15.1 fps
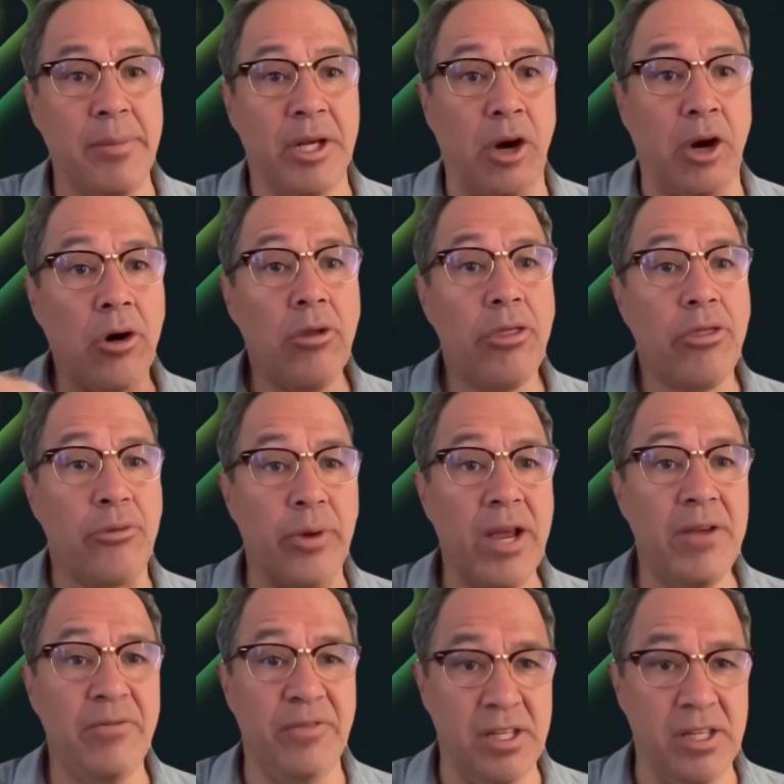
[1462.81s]
I mean, our
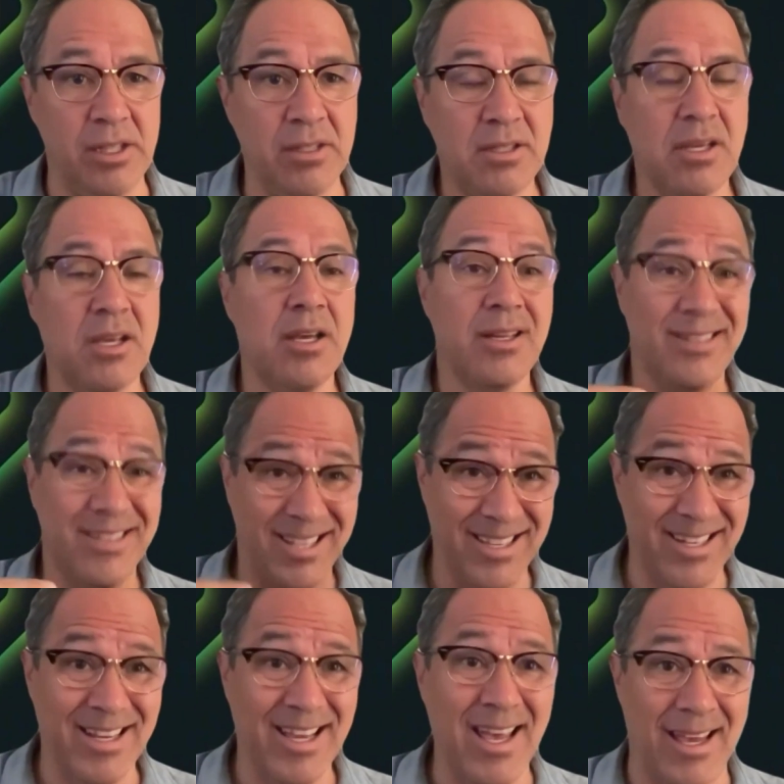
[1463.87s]
threat feeds
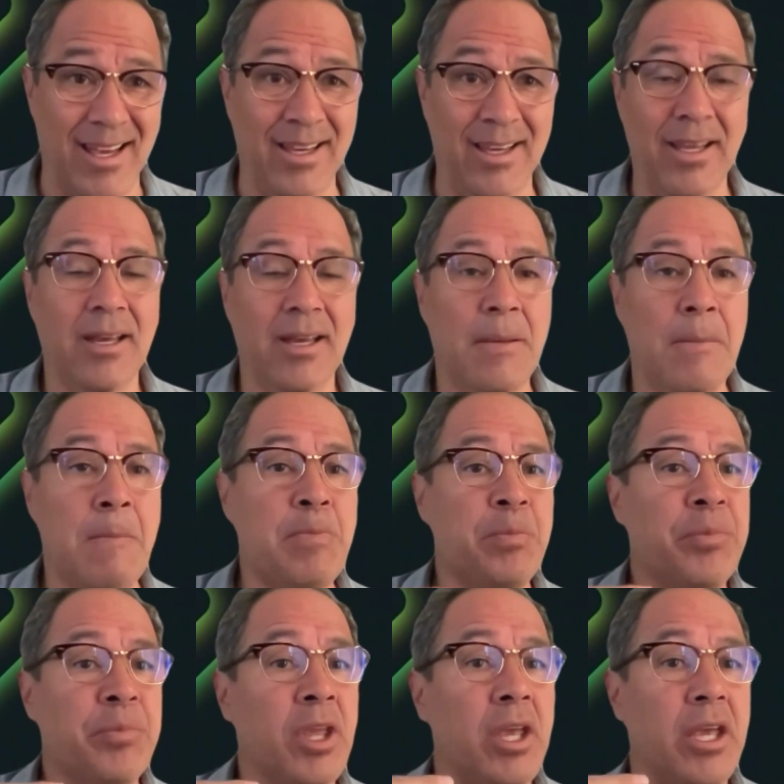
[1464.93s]
today
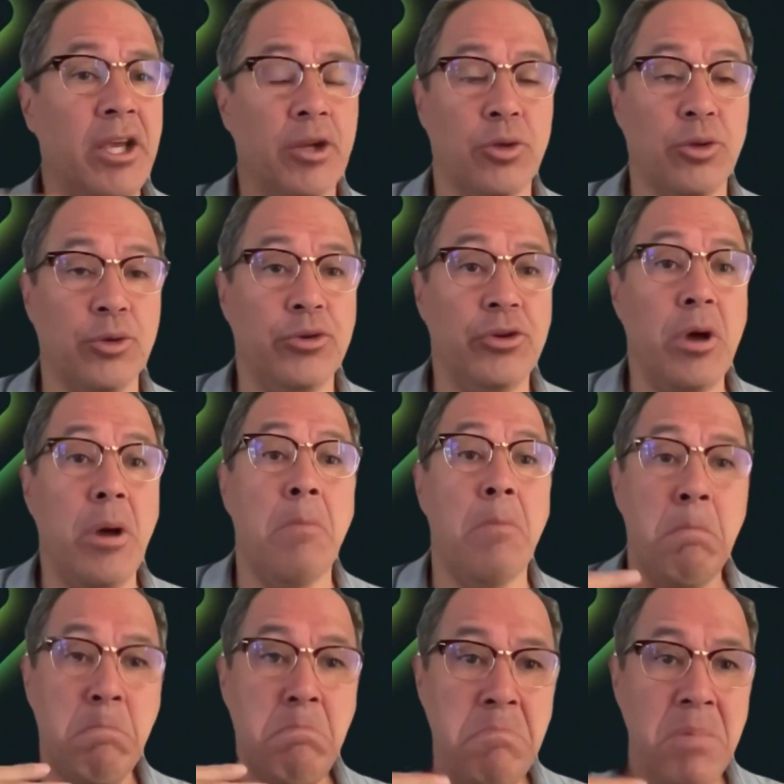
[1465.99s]
include
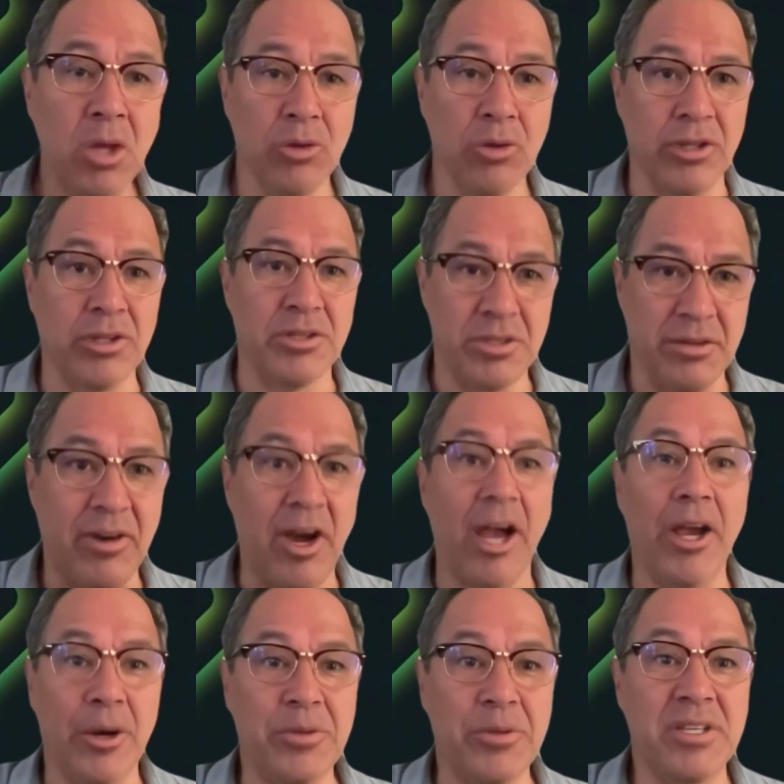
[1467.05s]
millions of
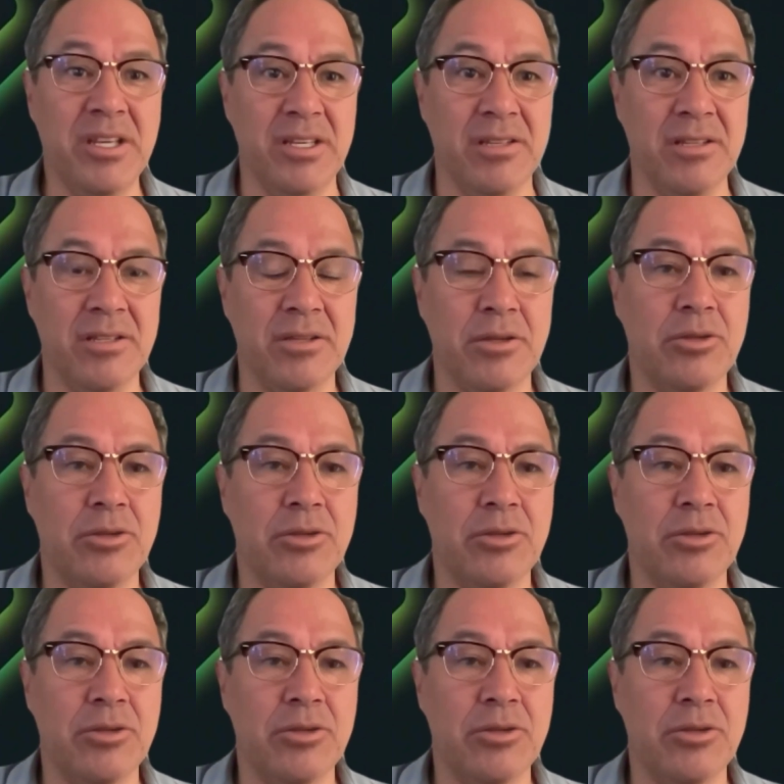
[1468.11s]
IOCs.